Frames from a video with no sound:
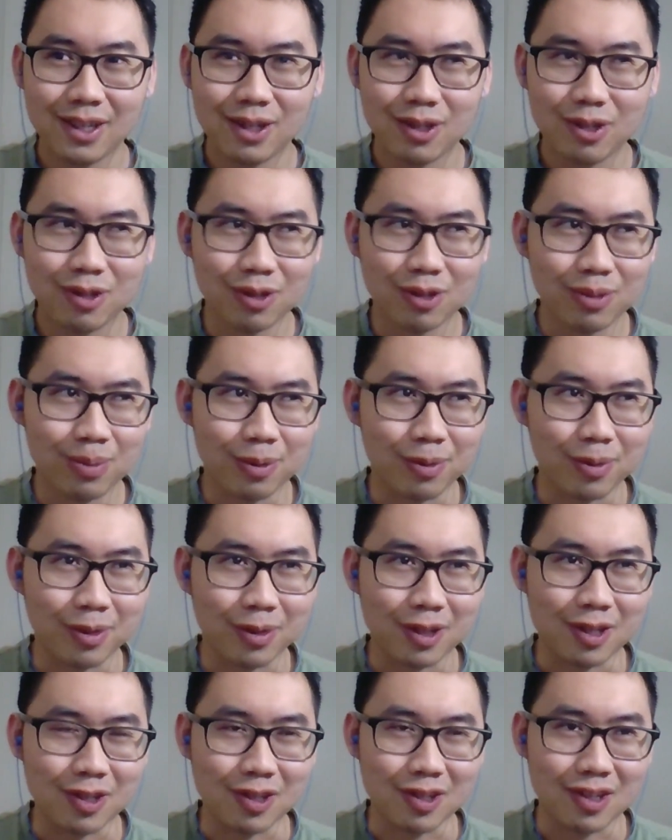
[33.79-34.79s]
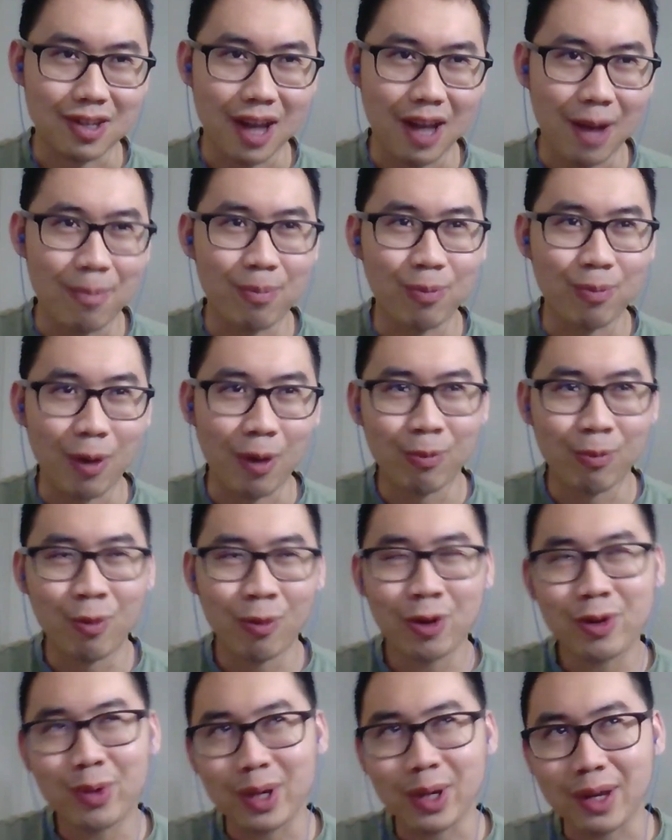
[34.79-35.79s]
Super religious. I'm
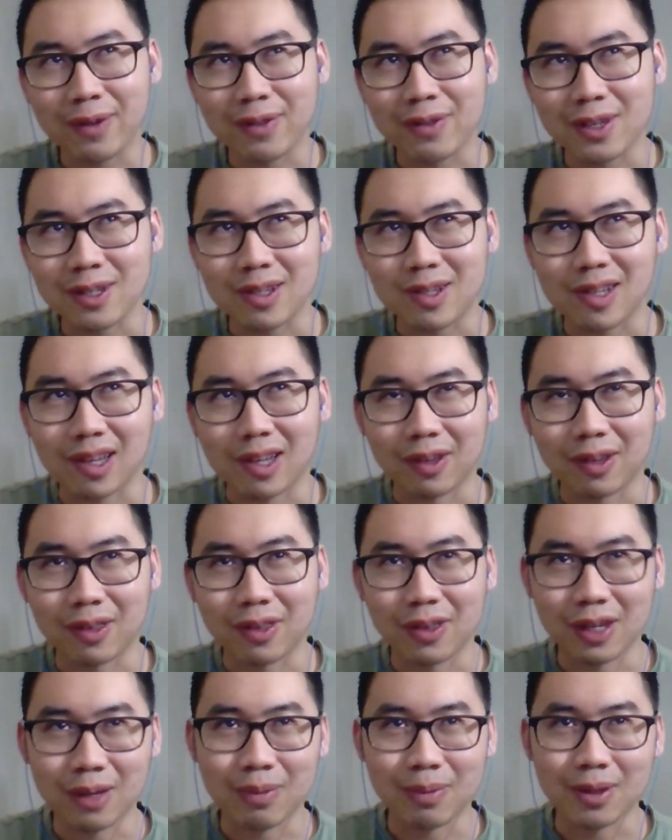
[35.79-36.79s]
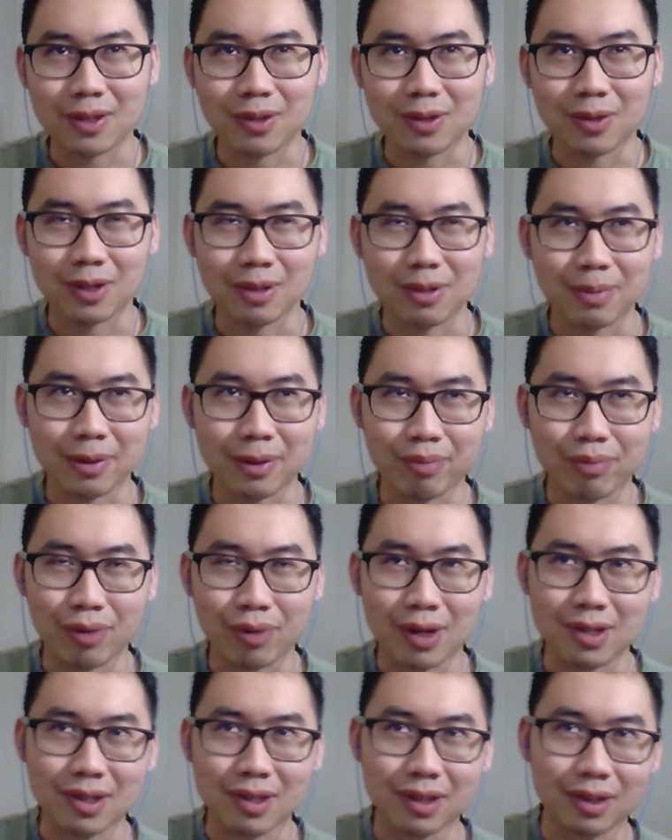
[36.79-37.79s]
wondering if this is like a theme that's going to be
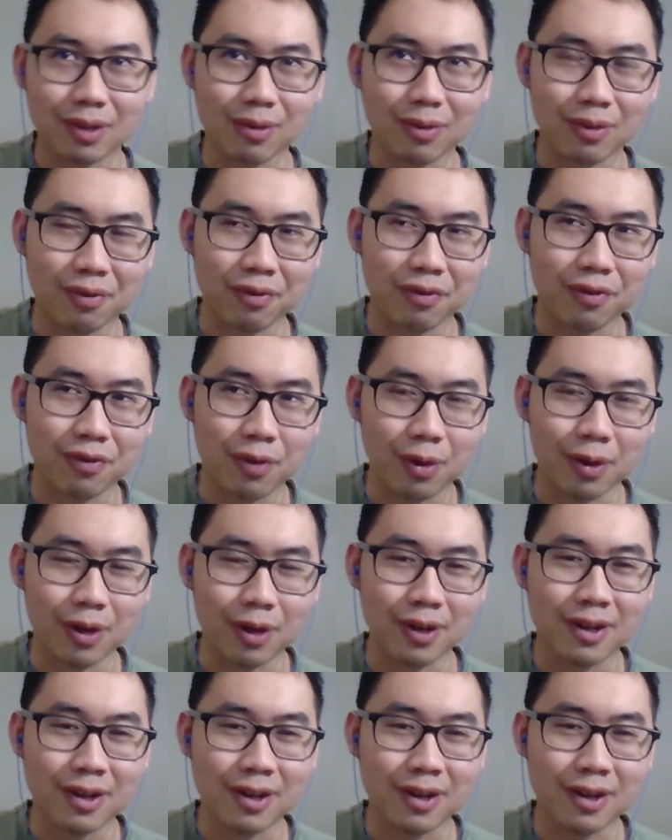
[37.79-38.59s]
present going forward,